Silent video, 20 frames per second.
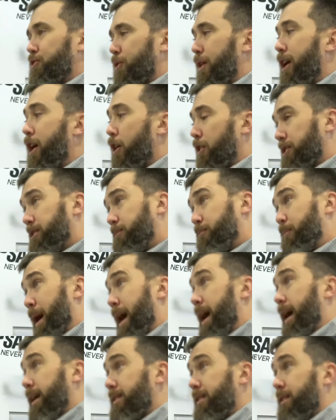so they are
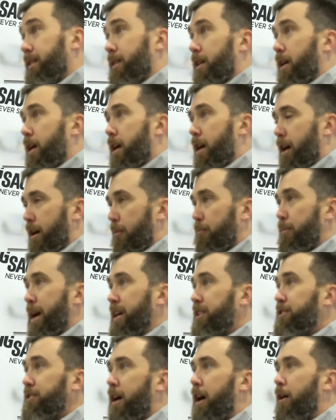spec'd
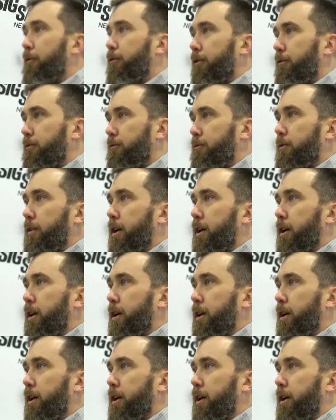based off of